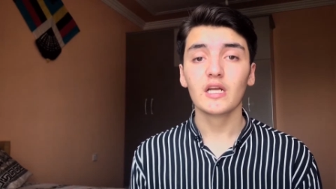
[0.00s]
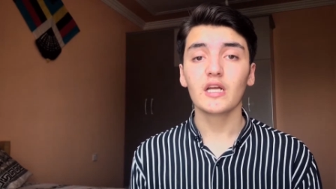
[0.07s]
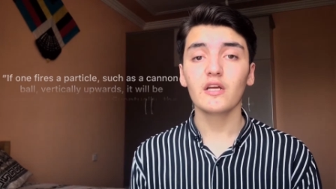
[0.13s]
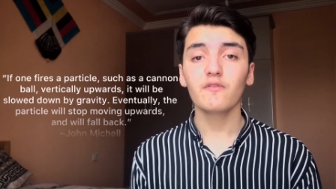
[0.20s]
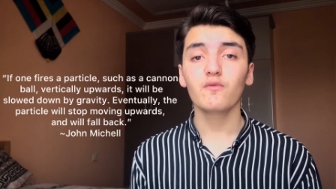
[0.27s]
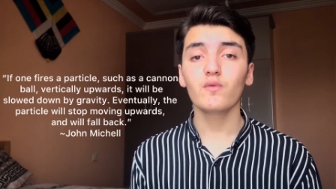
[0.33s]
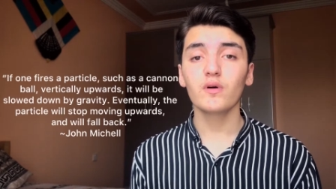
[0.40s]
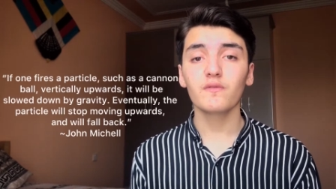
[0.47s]

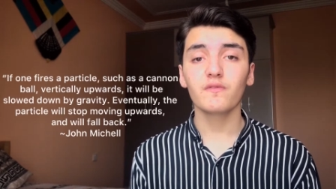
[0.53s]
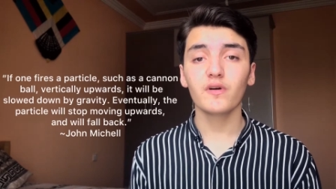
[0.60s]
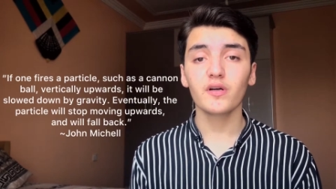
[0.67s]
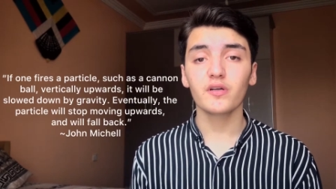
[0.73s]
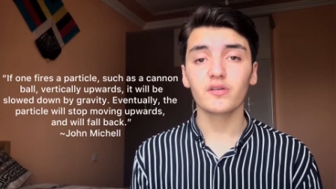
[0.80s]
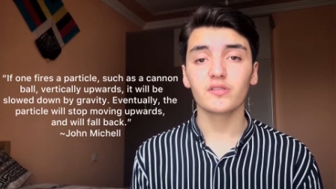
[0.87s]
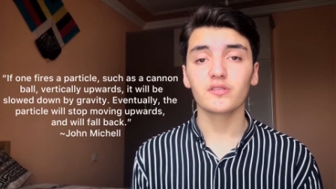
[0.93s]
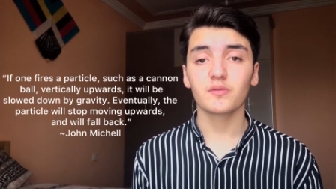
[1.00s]
If one
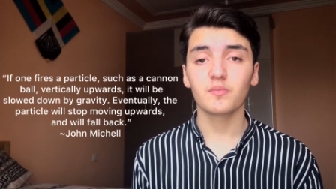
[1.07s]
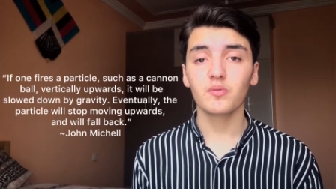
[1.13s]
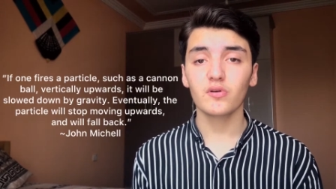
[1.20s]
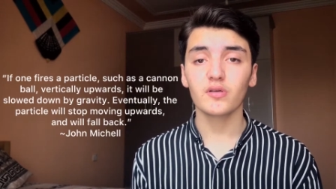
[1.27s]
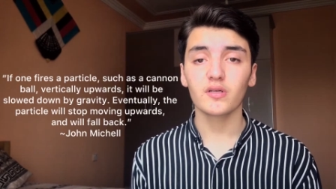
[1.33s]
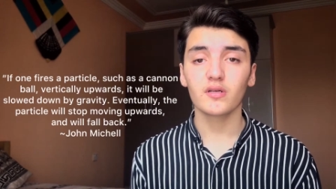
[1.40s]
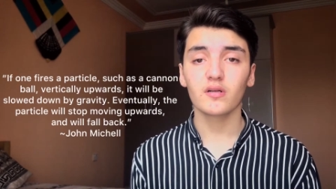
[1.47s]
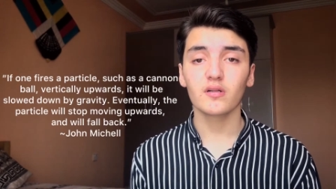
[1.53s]
fires a
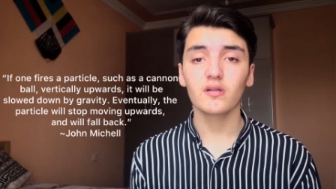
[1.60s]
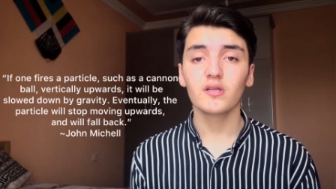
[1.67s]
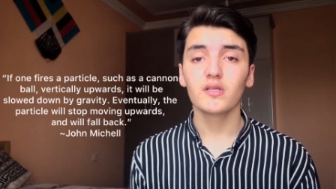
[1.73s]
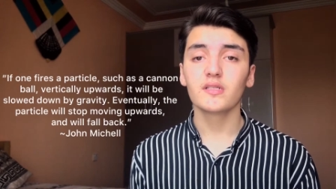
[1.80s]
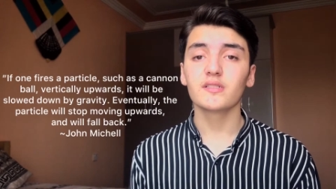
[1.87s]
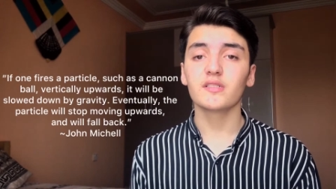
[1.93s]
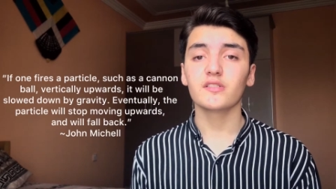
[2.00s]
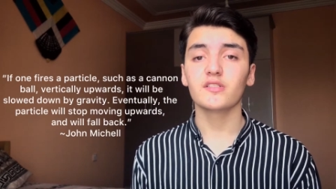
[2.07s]
particle,
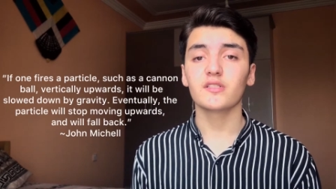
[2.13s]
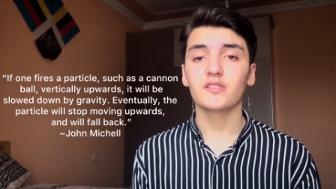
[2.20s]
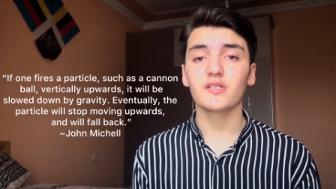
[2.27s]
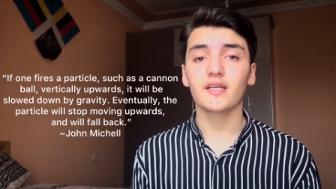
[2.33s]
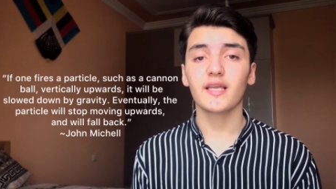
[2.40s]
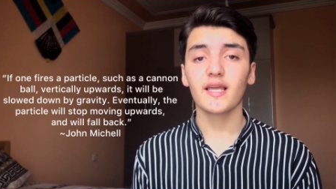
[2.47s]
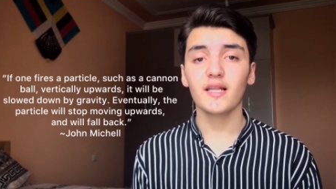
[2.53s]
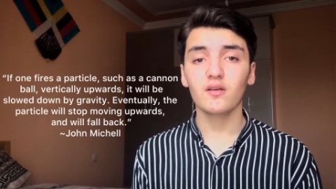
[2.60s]
such as
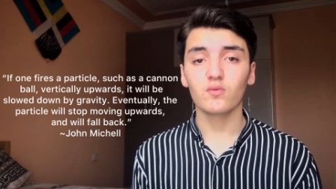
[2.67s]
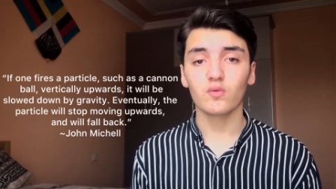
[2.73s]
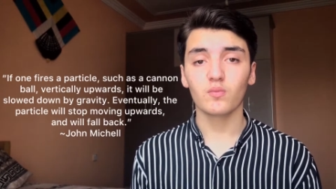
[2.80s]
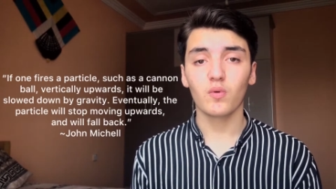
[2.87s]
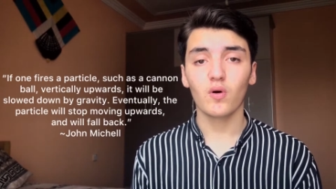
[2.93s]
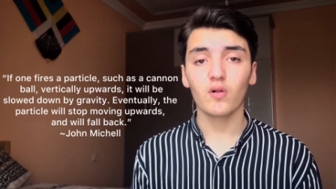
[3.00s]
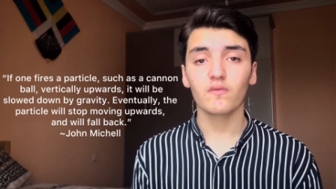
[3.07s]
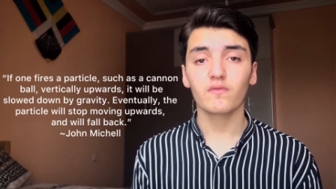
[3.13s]
a
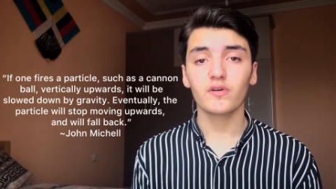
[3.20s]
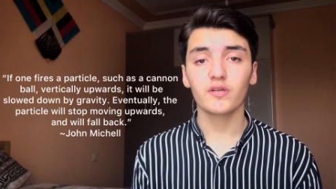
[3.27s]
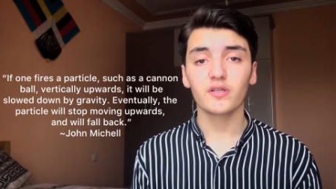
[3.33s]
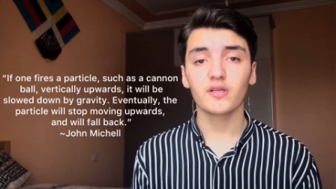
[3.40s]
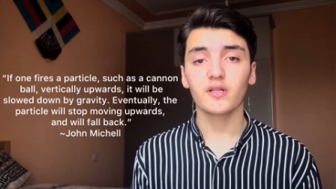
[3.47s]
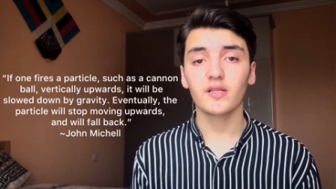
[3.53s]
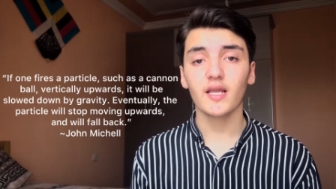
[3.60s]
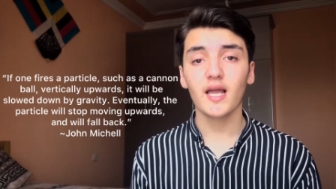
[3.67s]
cannonball,
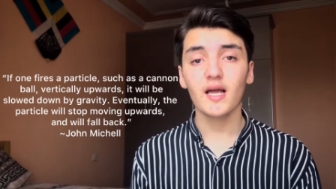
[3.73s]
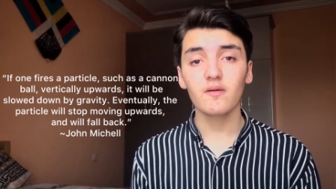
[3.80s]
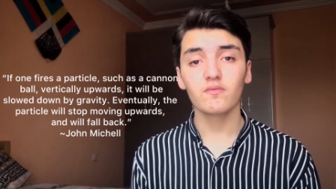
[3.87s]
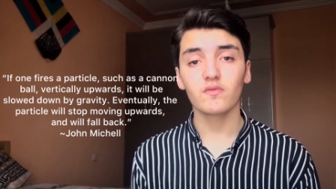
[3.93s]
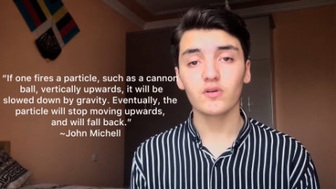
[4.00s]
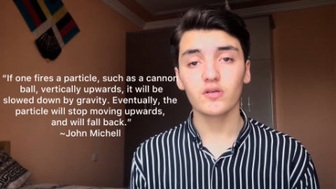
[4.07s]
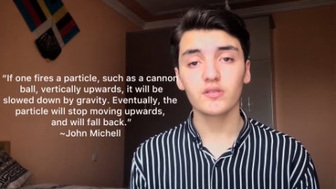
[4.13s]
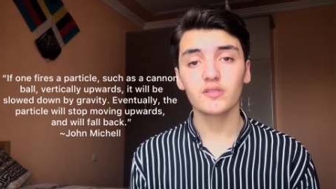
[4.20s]
vertically
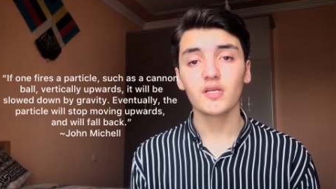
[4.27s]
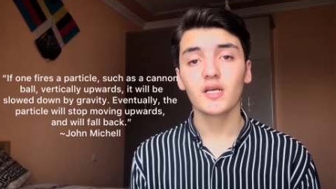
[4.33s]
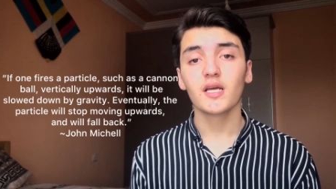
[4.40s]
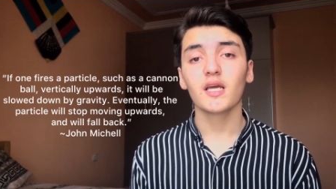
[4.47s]
upwards,